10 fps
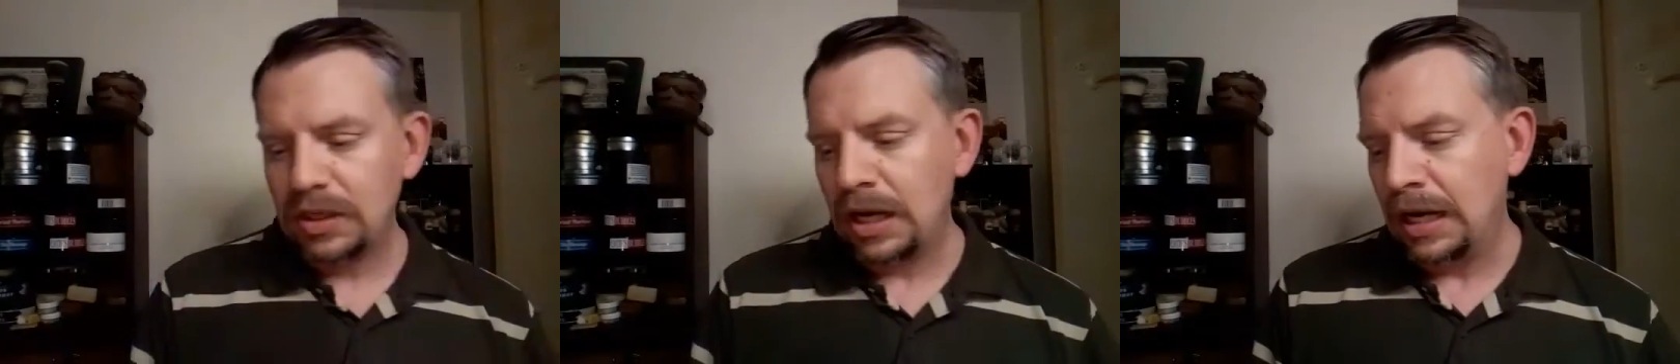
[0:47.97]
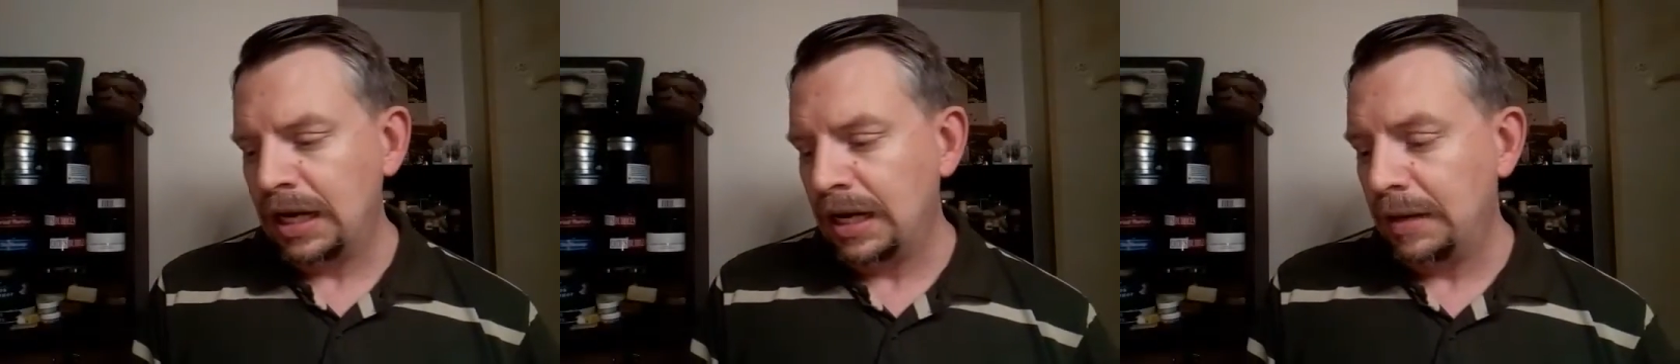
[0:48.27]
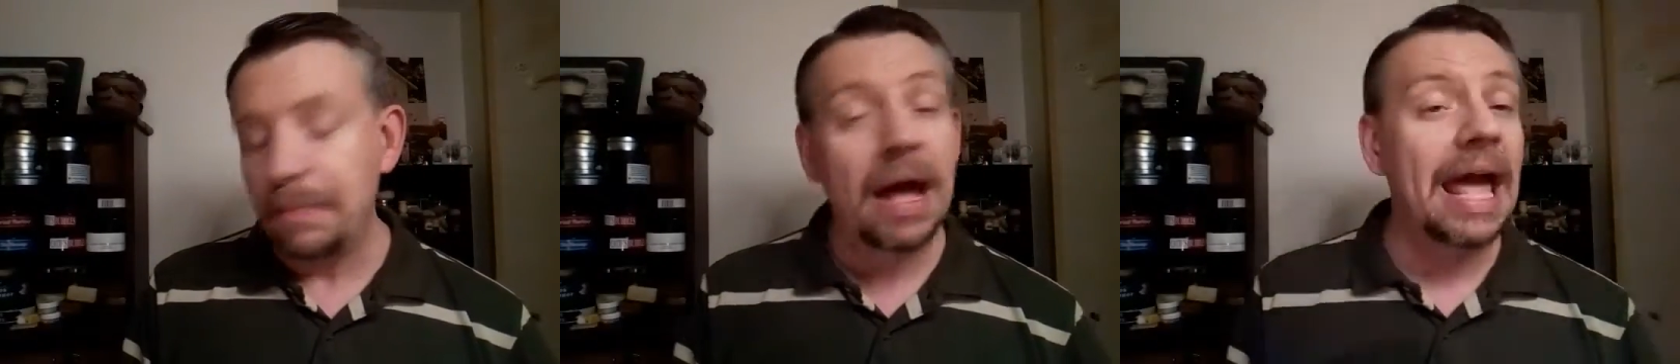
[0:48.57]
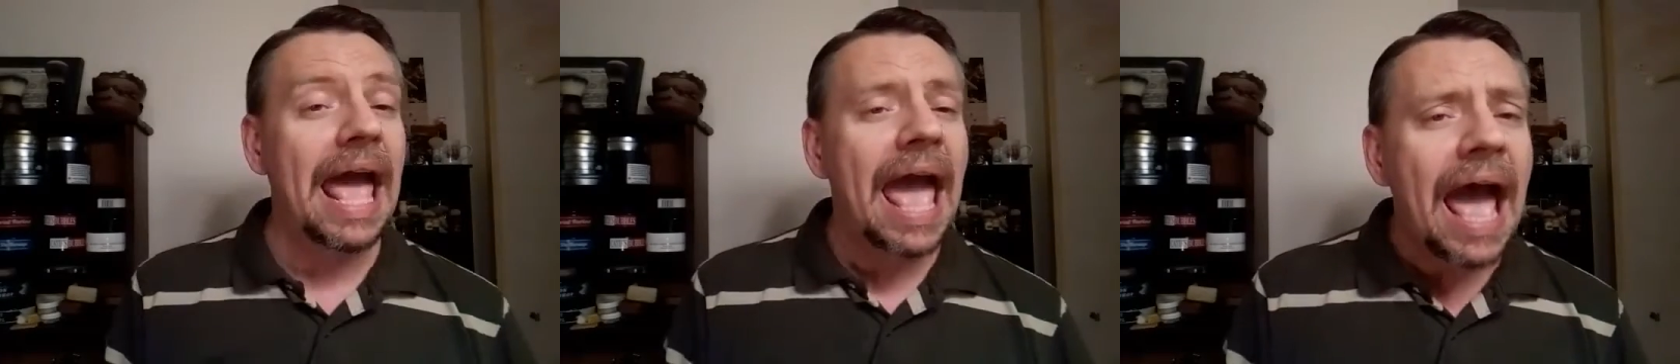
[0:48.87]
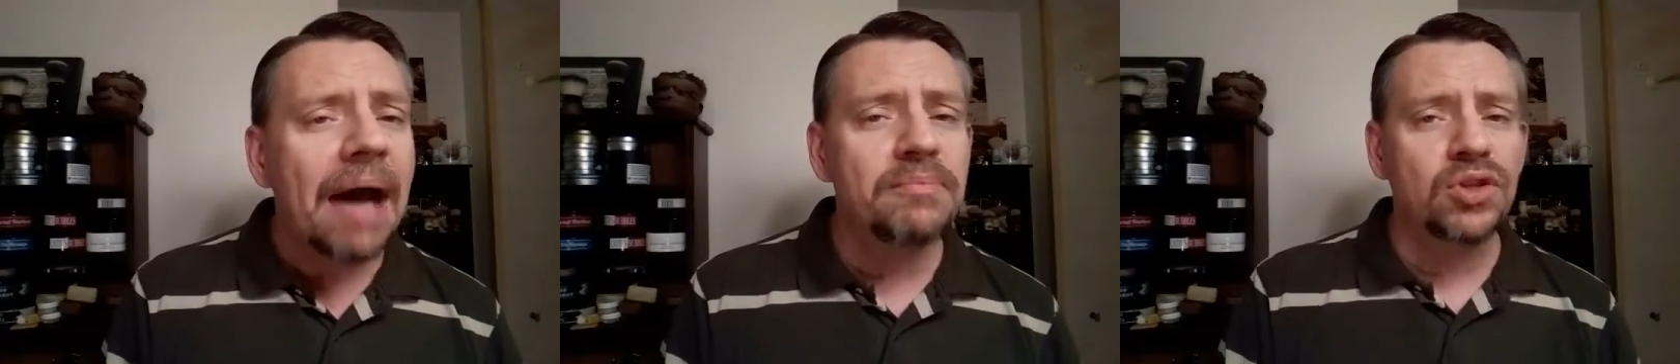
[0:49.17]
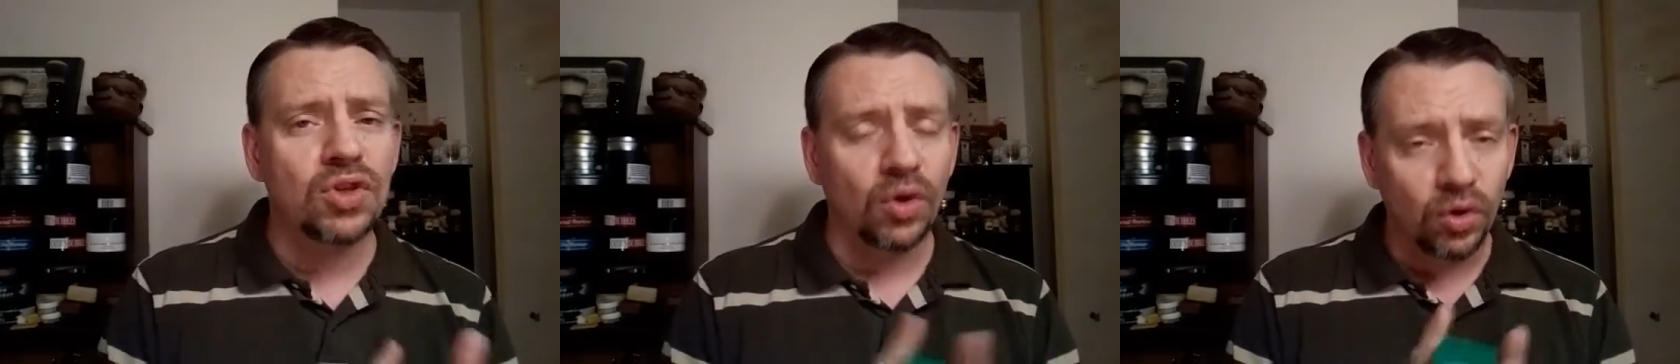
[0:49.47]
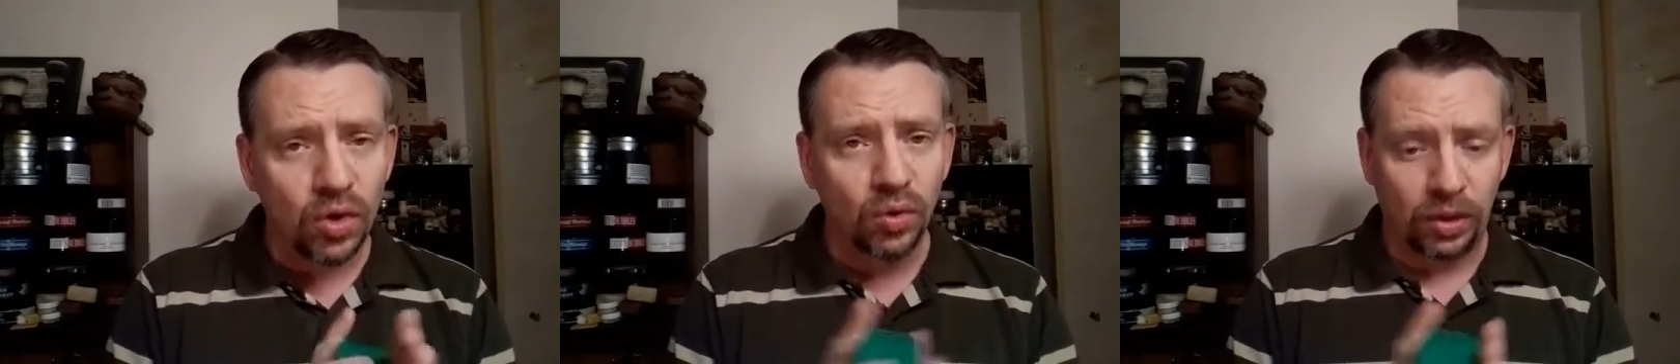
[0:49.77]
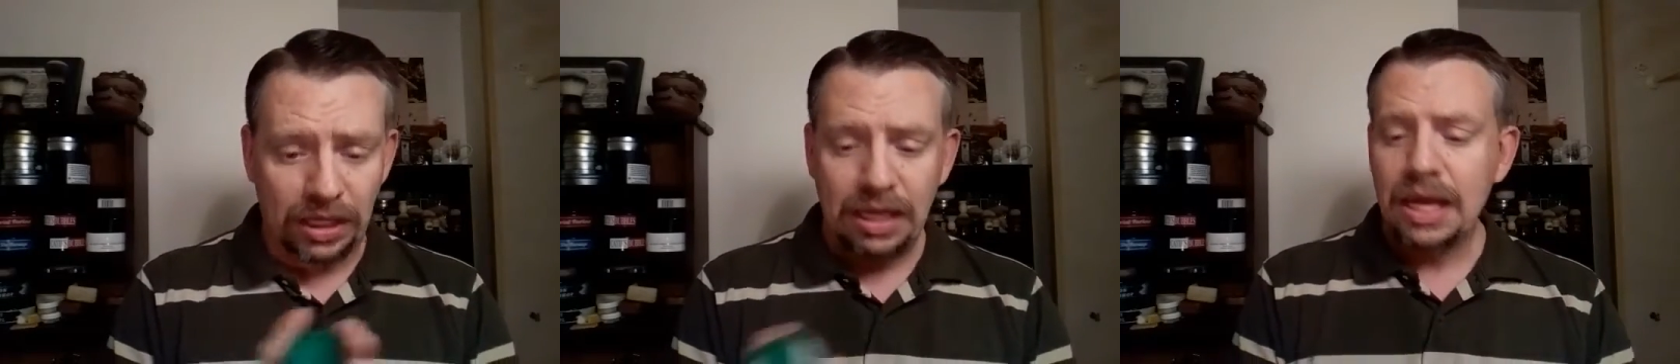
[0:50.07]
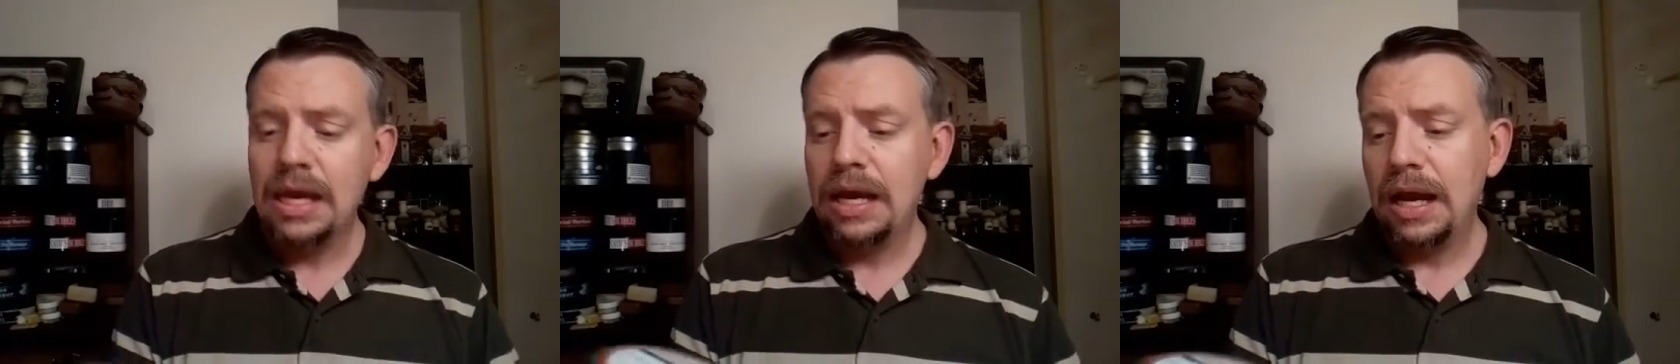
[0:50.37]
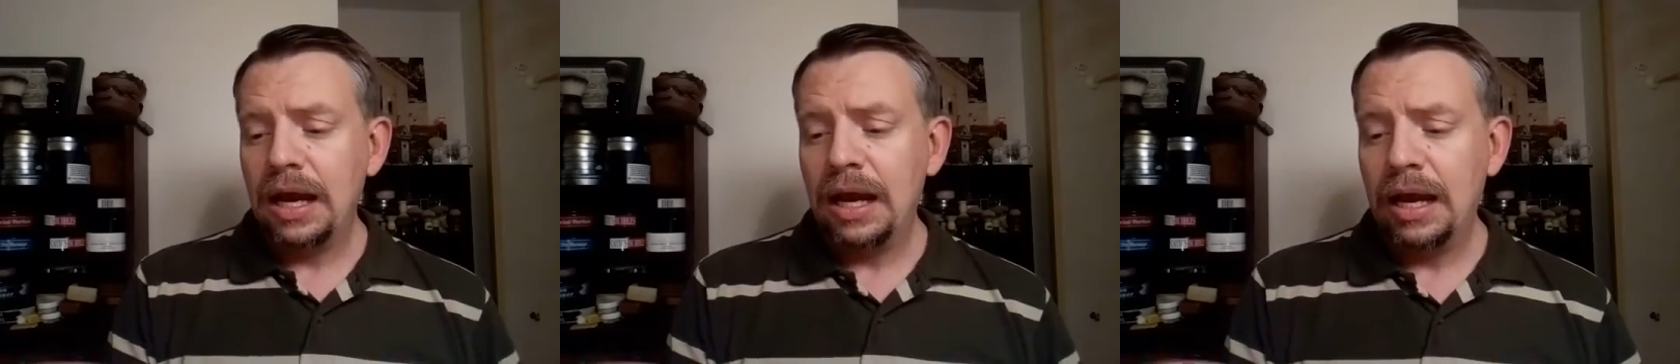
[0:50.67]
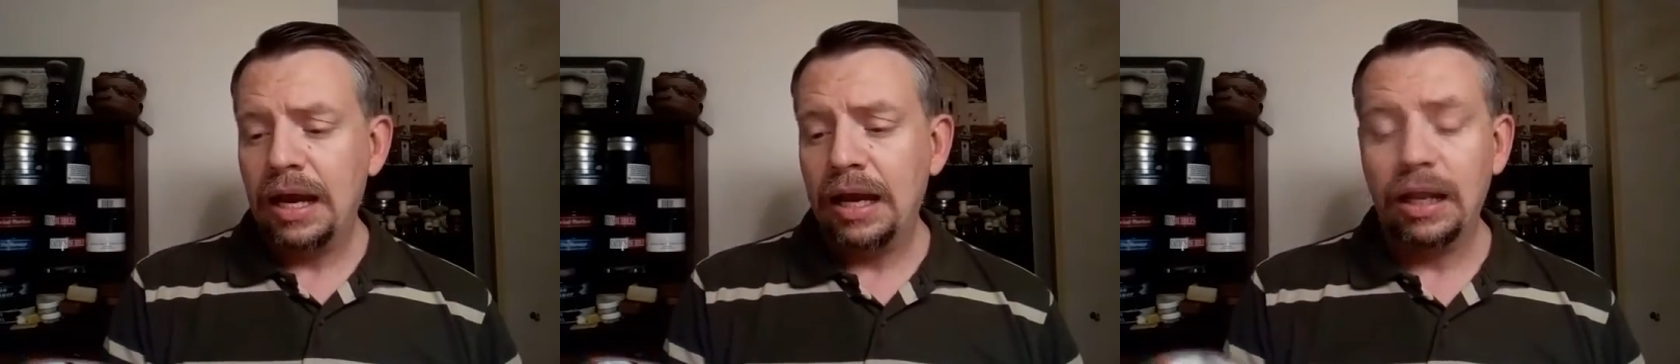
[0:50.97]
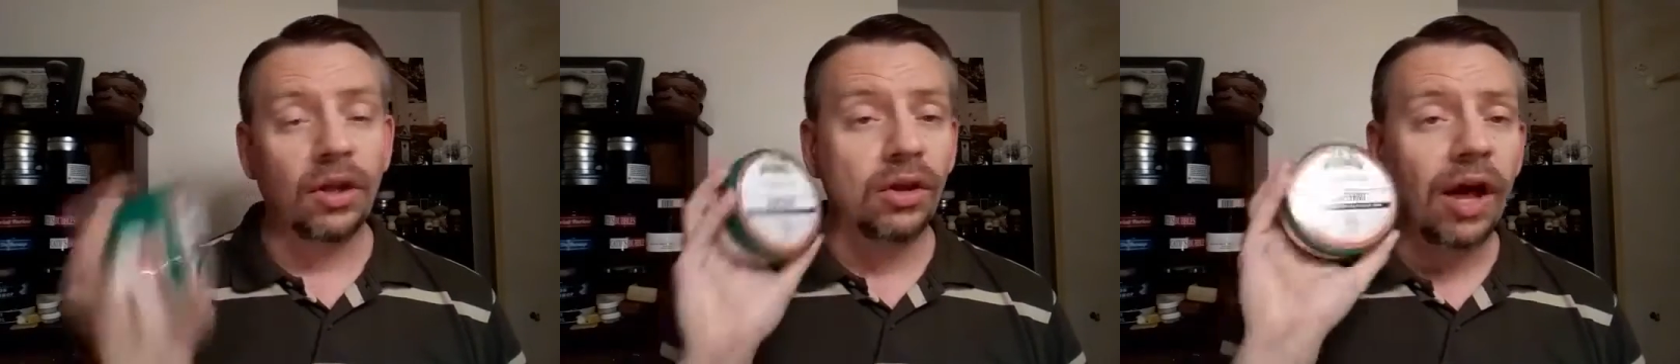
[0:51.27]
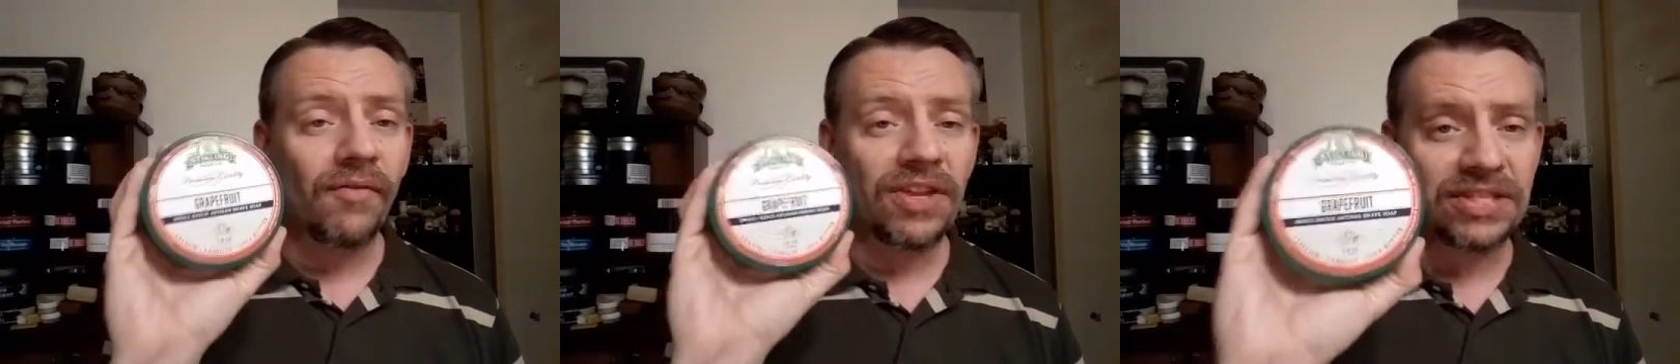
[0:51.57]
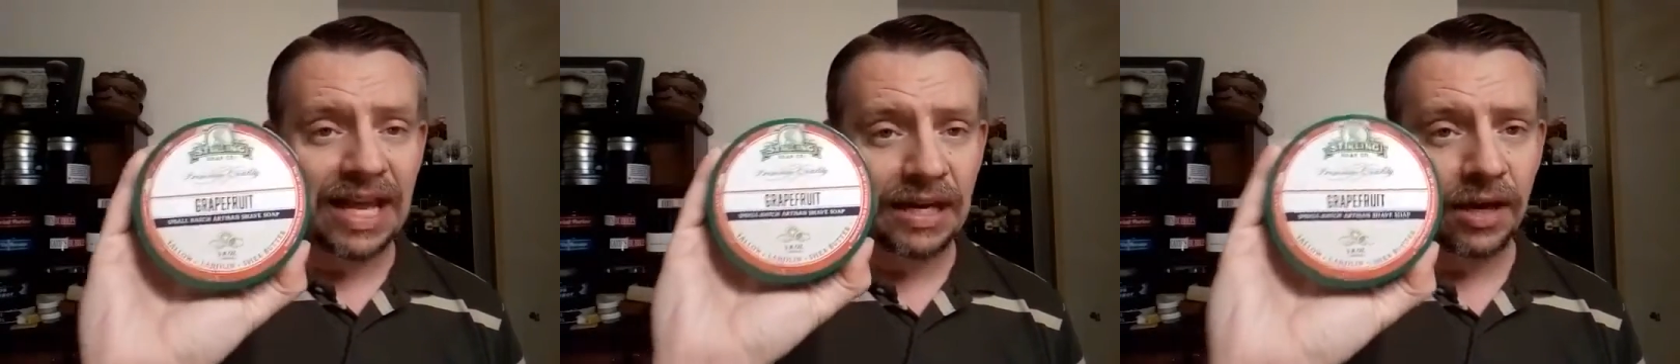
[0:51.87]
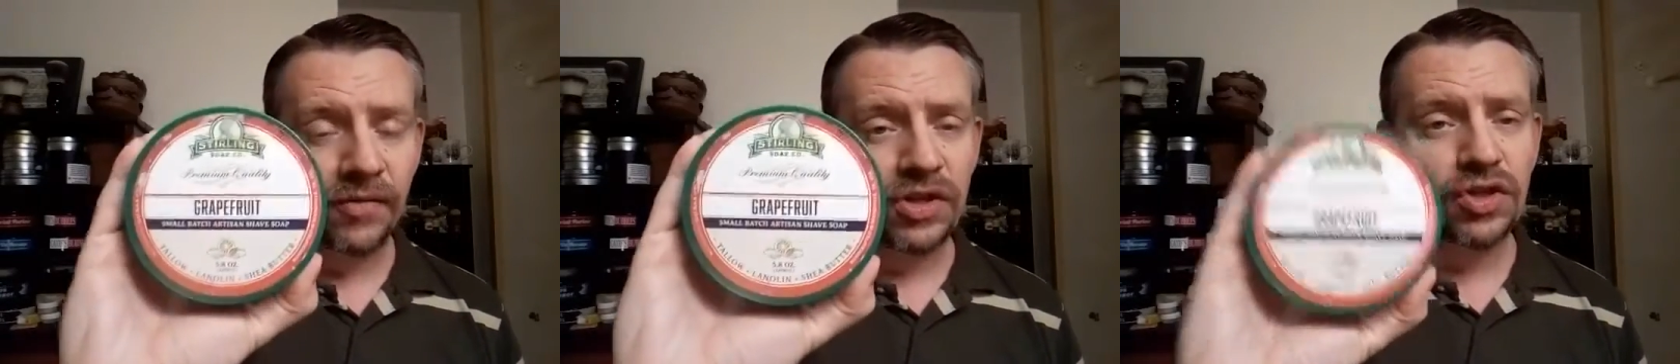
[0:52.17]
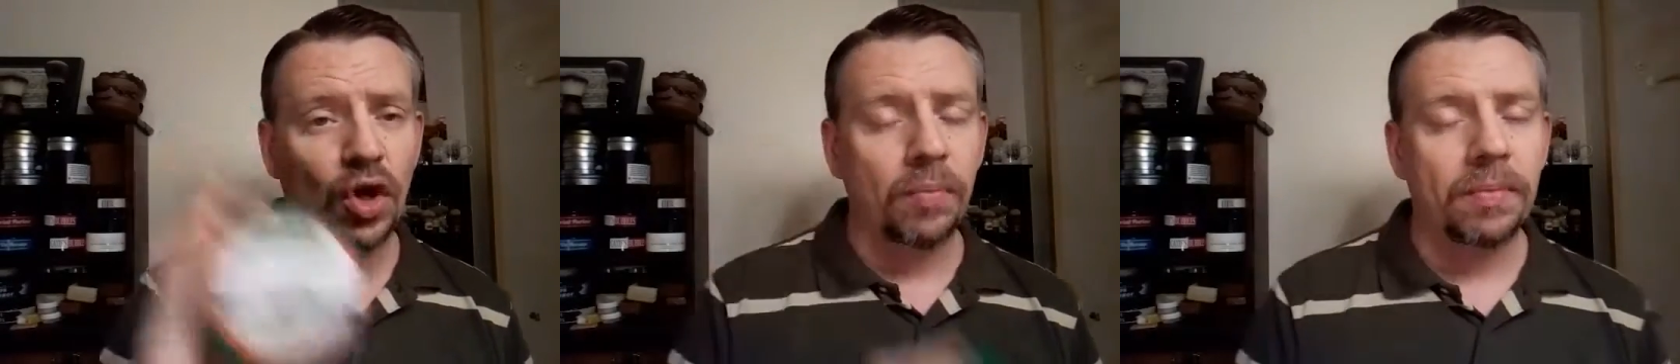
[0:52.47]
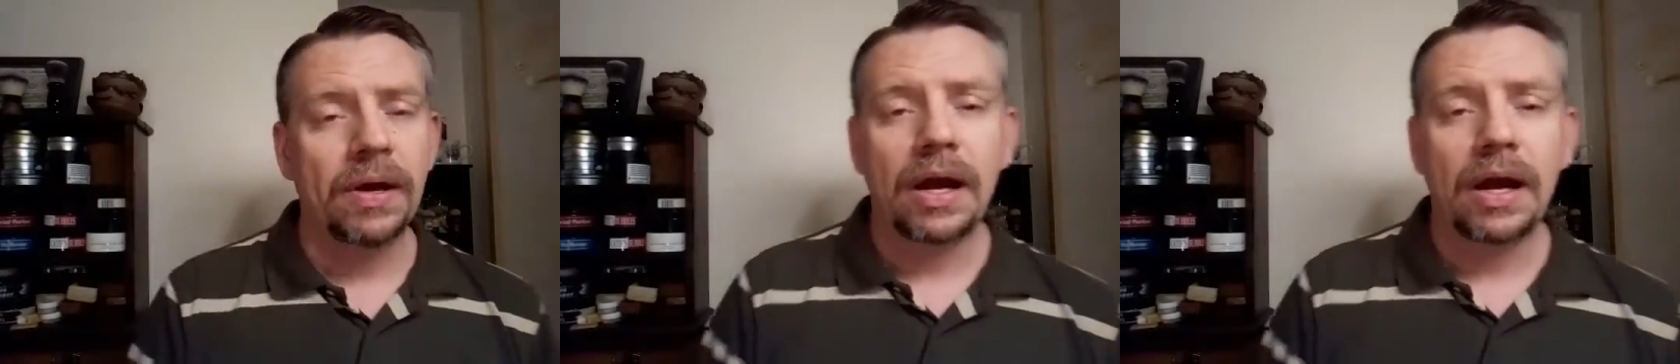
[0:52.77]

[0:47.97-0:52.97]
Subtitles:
Absolutely love the scent of this soap.